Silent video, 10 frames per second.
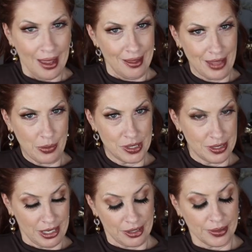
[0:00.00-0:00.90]
and that was
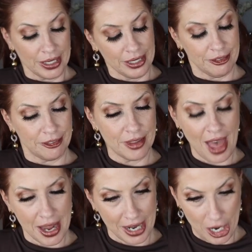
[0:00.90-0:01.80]
the decorating for
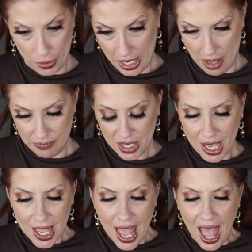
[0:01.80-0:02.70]
that area.
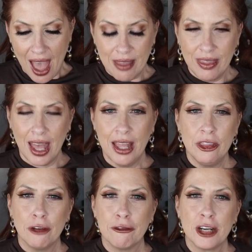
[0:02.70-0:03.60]
And
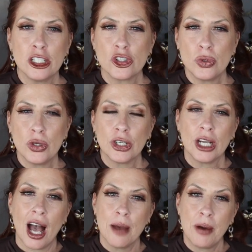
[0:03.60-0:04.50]
then the front
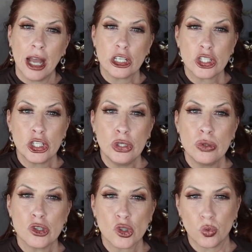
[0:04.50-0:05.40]
door, I bought
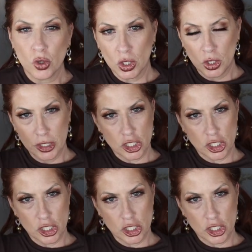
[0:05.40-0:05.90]
two swirled